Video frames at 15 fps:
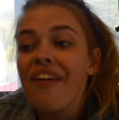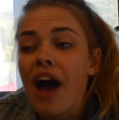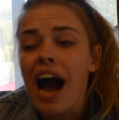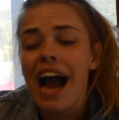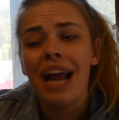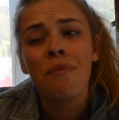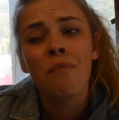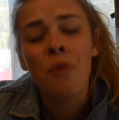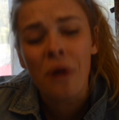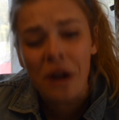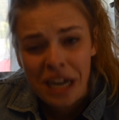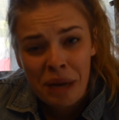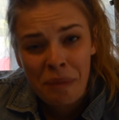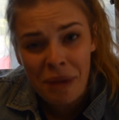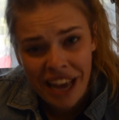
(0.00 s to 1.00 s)
I'm
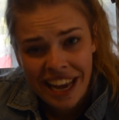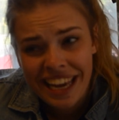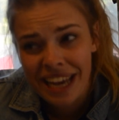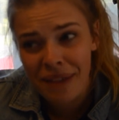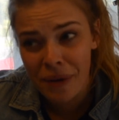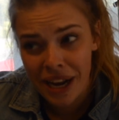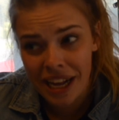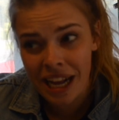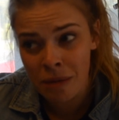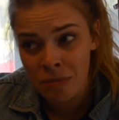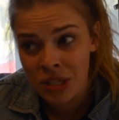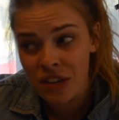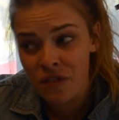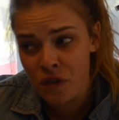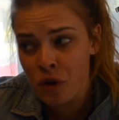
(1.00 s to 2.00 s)
pretty picky when it comes
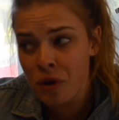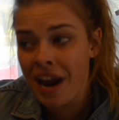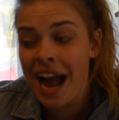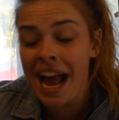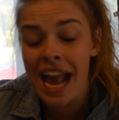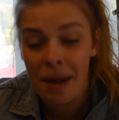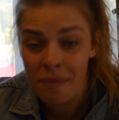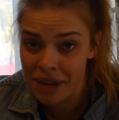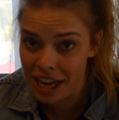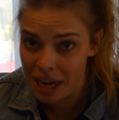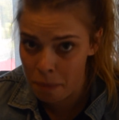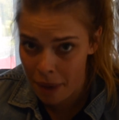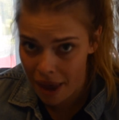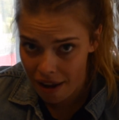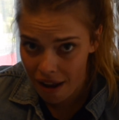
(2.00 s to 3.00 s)
to food. I am
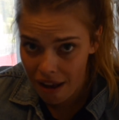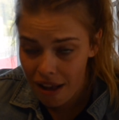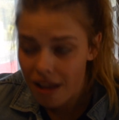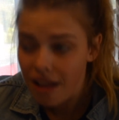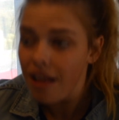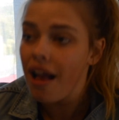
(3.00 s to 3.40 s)
getting better.